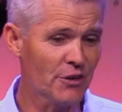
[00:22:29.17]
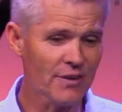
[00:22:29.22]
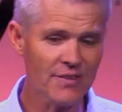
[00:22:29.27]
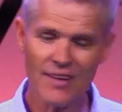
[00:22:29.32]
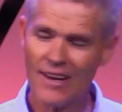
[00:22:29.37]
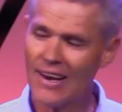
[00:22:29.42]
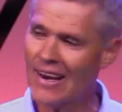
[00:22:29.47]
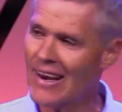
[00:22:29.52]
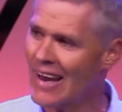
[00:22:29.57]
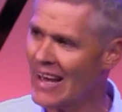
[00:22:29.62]

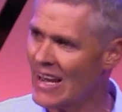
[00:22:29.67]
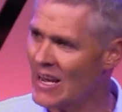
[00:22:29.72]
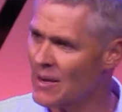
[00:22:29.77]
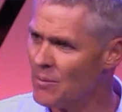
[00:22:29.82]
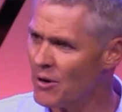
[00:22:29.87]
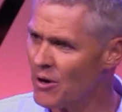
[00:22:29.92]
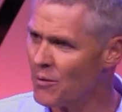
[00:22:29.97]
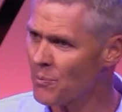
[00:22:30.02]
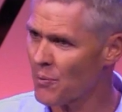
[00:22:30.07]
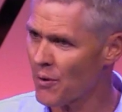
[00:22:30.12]
during the
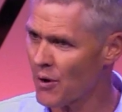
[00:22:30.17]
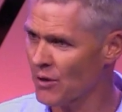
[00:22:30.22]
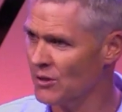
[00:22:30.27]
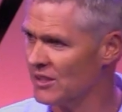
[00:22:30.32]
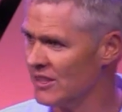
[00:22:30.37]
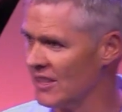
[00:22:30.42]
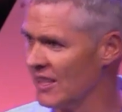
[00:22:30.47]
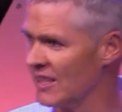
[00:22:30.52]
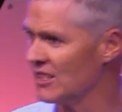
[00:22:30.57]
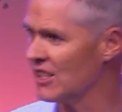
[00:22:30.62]
labor
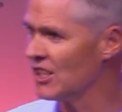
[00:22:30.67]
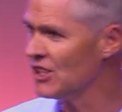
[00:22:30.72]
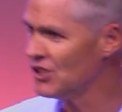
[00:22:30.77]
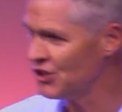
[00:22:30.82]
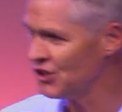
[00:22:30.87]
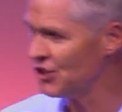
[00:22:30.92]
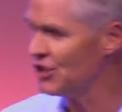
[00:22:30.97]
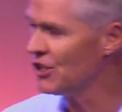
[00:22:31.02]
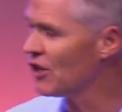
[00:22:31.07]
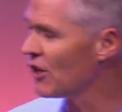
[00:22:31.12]
process,
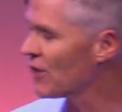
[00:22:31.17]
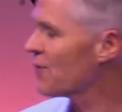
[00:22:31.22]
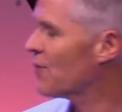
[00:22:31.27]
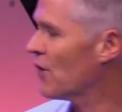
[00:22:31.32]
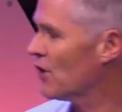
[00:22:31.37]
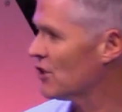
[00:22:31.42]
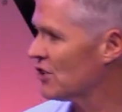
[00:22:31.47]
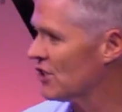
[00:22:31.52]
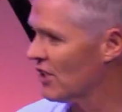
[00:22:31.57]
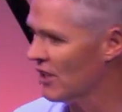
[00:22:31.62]
she got
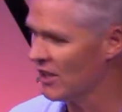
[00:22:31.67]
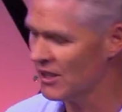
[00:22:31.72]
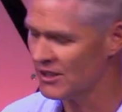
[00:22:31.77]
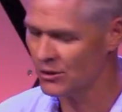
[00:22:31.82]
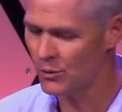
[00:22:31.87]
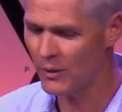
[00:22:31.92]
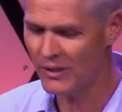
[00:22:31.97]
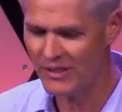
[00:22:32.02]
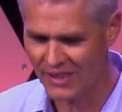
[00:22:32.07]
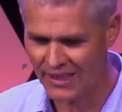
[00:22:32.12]

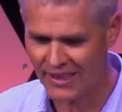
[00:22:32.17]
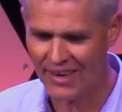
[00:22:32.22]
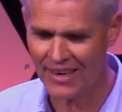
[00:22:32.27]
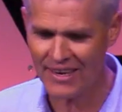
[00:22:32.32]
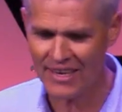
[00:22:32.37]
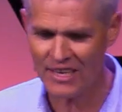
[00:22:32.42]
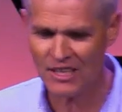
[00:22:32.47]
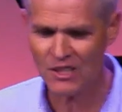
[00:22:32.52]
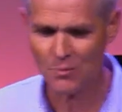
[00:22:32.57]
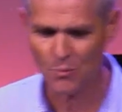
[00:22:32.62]
fossilized, which
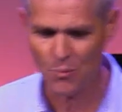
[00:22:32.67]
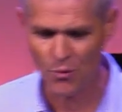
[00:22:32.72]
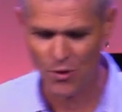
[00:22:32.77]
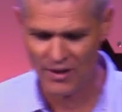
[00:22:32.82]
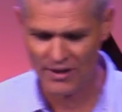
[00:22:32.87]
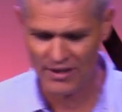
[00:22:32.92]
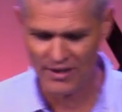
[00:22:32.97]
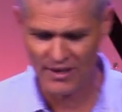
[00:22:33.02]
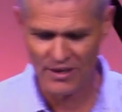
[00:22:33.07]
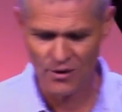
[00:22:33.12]
again is
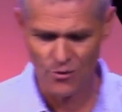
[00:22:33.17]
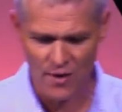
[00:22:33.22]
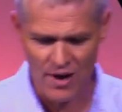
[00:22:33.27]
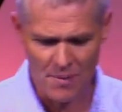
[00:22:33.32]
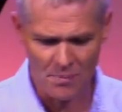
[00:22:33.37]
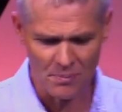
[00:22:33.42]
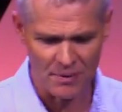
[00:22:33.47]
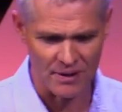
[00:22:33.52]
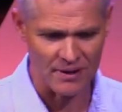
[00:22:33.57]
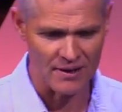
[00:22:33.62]
pretty
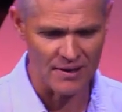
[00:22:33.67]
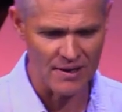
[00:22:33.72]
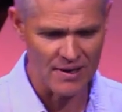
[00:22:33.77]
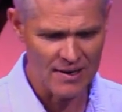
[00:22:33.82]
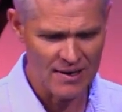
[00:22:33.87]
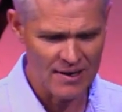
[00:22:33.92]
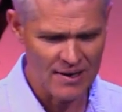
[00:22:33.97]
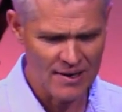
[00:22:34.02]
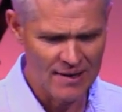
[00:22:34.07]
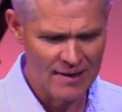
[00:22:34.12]
rapid.
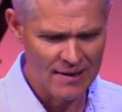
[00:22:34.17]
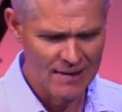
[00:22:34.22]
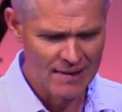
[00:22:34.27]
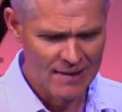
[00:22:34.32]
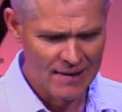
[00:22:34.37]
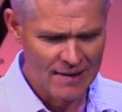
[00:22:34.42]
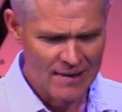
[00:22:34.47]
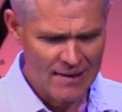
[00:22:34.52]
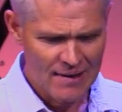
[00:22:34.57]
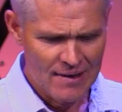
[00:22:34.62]

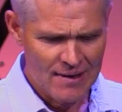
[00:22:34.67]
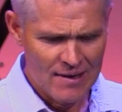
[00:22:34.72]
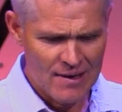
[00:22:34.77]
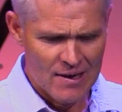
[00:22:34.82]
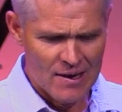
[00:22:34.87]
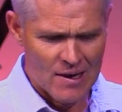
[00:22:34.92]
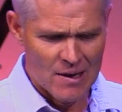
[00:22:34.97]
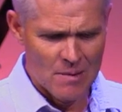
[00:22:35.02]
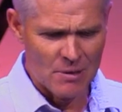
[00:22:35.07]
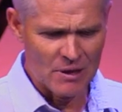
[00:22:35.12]

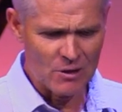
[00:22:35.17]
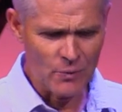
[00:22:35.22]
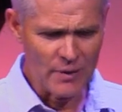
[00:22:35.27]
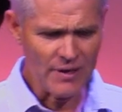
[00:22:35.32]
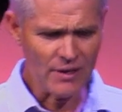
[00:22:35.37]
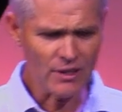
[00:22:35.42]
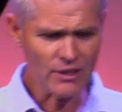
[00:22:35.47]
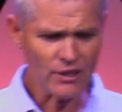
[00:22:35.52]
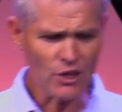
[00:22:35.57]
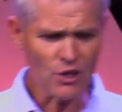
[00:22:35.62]
But
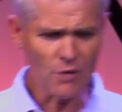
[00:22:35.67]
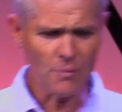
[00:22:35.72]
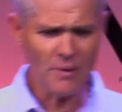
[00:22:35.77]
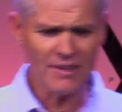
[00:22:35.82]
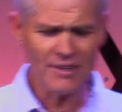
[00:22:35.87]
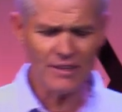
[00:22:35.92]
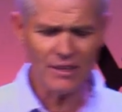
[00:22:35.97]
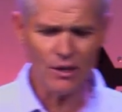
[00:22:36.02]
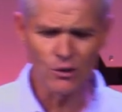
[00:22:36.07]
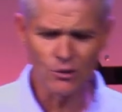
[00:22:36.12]
we are not only
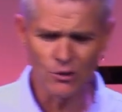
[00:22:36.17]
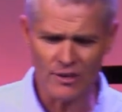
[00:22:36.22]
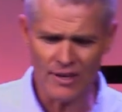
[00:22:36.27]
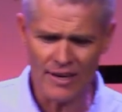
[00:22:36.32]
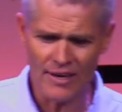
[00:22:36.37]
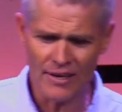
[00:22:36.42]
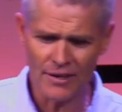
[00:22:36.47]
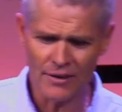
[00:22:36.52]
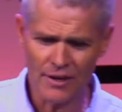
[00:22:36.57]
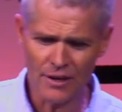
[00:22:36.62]
being told
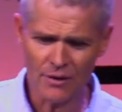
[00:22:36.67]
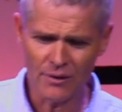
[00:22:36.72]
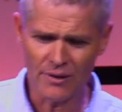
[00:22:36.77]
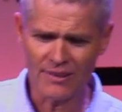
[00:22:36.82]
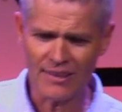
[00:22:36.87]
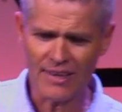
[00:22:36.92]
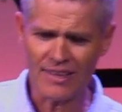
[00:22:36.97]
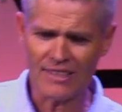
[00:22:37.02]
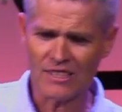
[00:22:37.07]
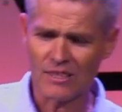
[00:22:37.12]
today, you know,
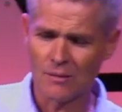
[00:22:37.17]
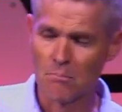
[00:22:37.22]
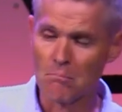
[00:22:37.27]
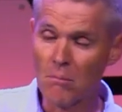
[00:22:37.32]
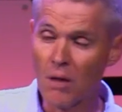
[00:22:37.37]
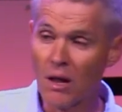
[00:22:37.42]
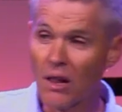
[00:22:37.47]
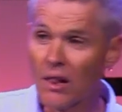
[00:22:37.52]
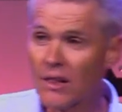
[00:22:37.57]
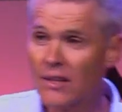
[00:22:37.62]
it takes
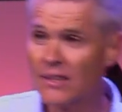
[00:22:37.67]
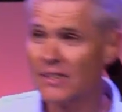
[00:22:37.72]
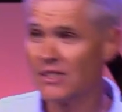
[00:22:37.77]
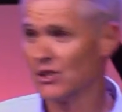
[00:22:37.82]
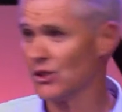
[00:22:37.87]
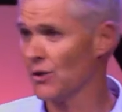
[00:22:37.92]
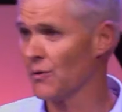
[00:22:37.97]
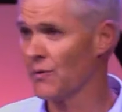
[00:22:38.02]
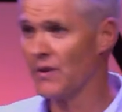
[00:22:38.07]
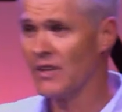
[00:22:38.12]

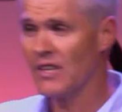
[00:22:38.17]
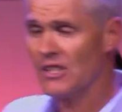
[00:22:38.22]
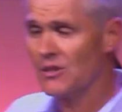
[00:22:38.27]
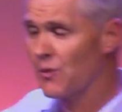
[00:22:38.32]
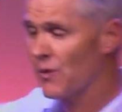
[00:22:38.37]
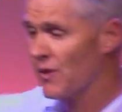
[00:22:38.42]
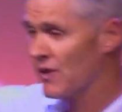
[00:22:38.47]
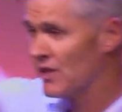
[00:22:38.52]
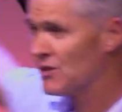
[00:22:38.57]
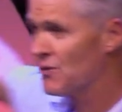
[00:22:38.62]
millions of
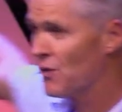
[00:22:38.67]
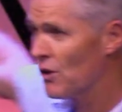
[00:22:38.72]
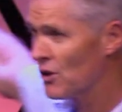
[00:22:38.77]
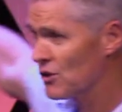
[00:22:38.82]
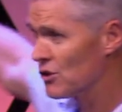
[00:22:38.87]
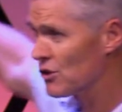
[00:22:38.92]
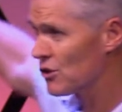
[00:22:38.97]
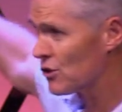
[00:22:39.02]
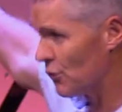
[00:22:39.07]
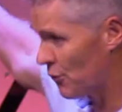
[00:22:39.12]
years for these
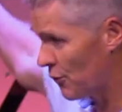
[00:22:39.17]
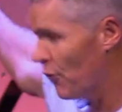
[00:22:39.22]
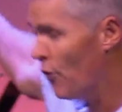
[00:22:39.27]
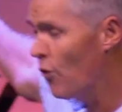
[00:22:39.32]
fossils to